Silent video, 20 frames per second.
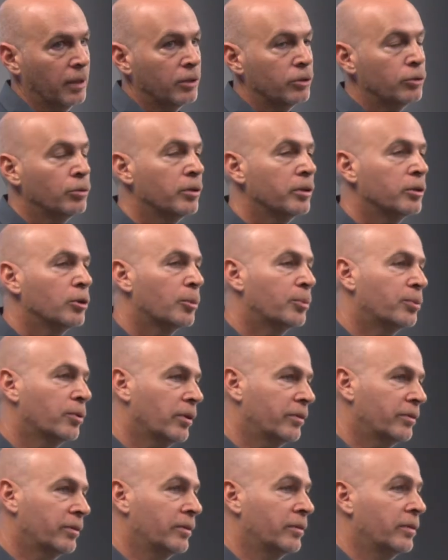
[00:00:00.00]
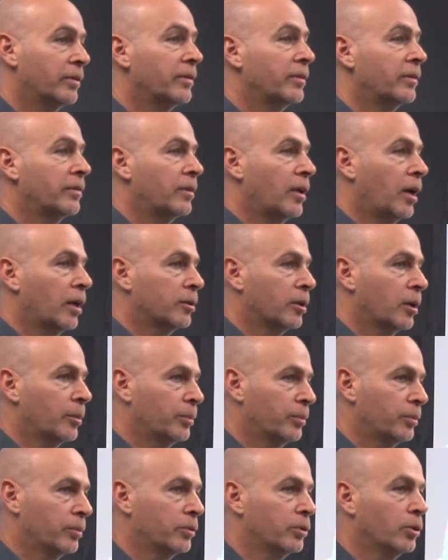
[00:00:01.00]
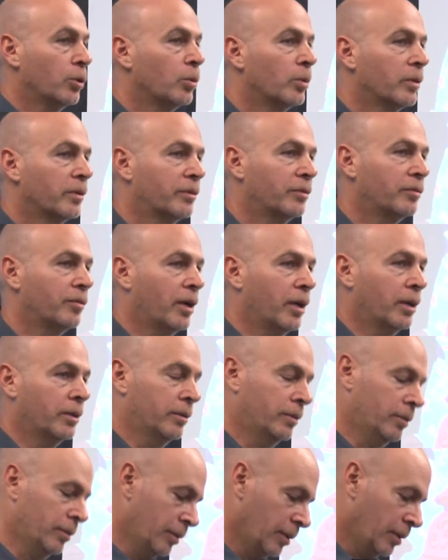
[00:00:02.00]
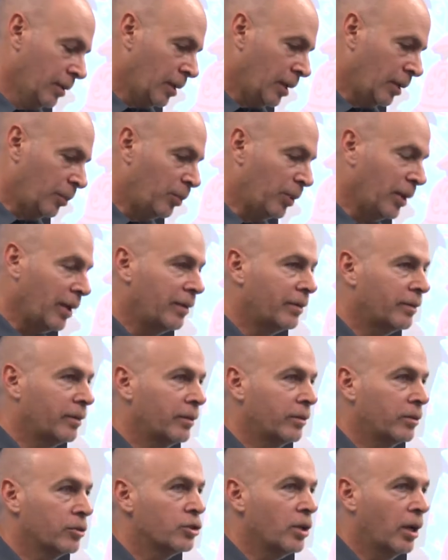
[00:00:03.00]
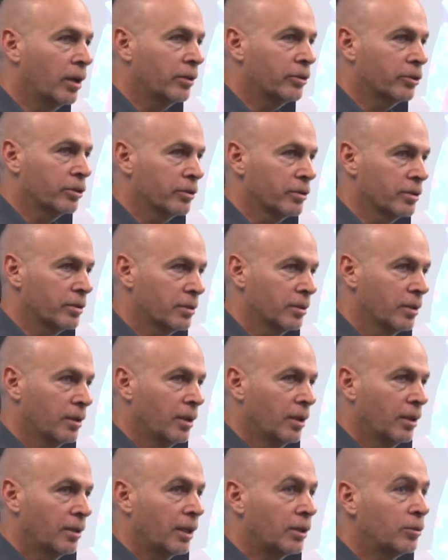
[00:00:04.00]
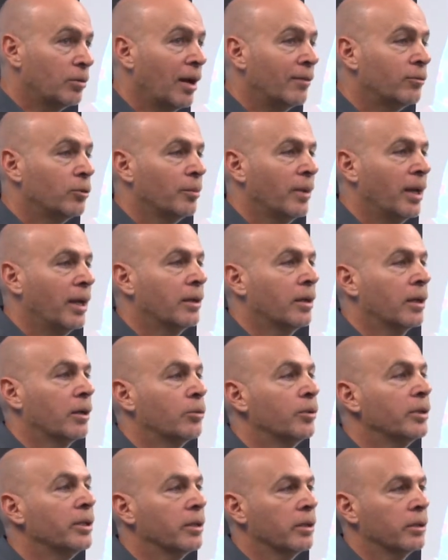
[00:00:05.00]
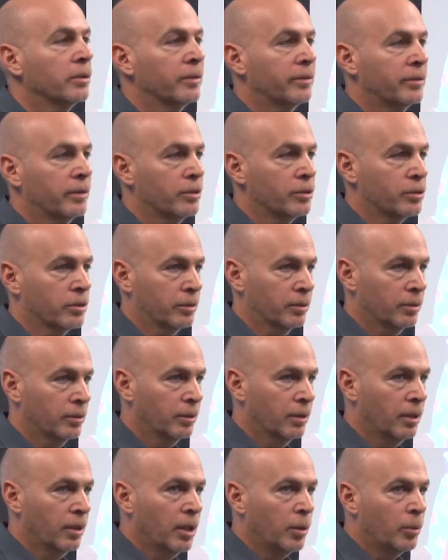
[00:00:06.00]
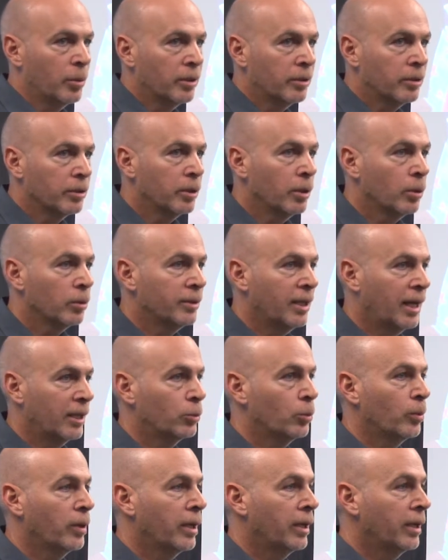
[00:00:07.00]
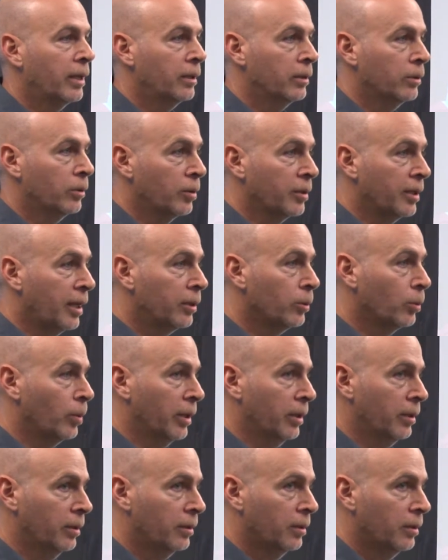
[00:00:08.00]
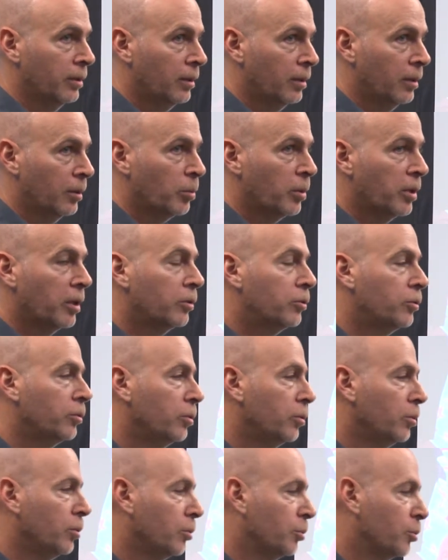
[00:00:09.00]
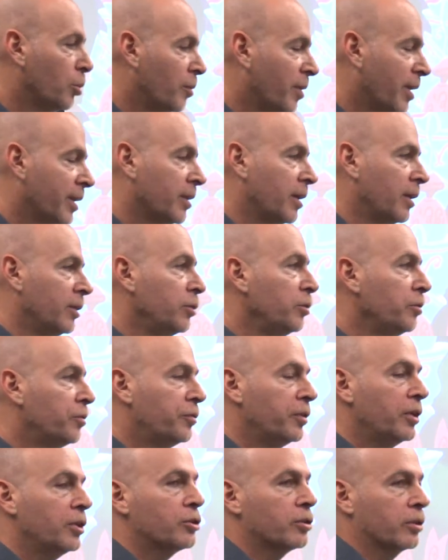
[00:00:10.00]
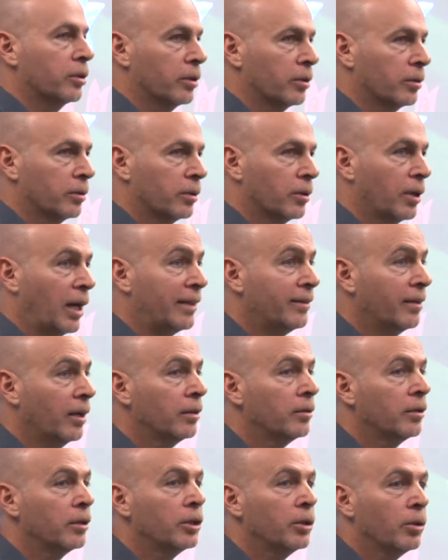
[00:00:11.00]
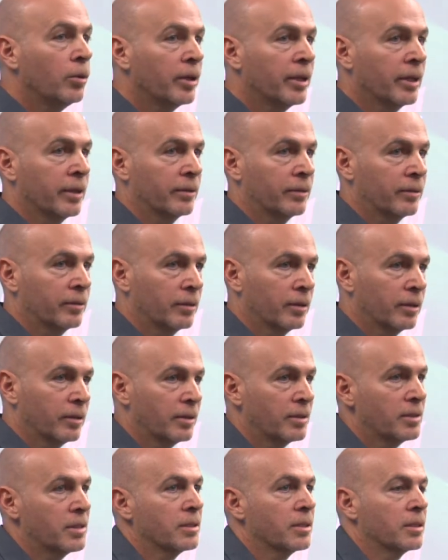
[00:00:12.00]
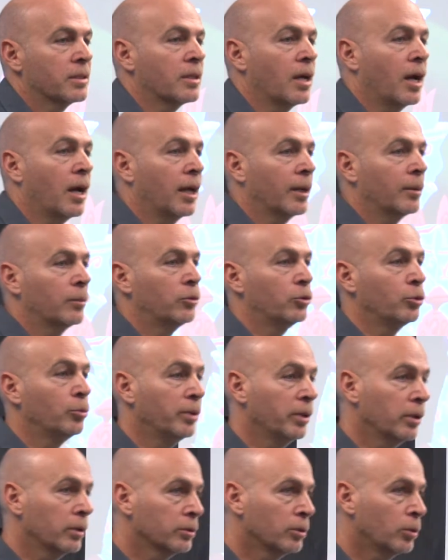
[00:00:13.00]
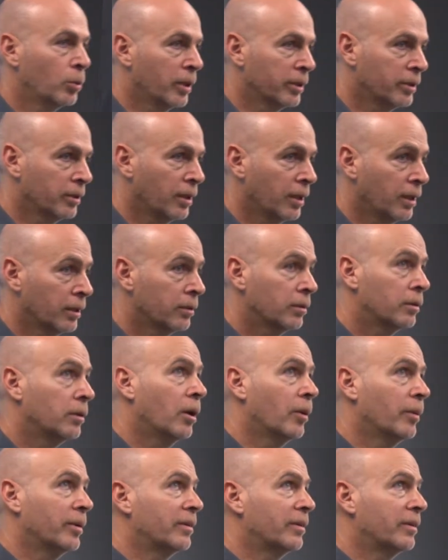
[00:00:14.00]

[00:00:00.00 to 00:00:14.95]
During your process as a startup, you always find places, the junctions, that you have to make a critical decision, whether to go that way or another way, whether to write a new feature, attend a new audience. This is the time to build your Wonderland, go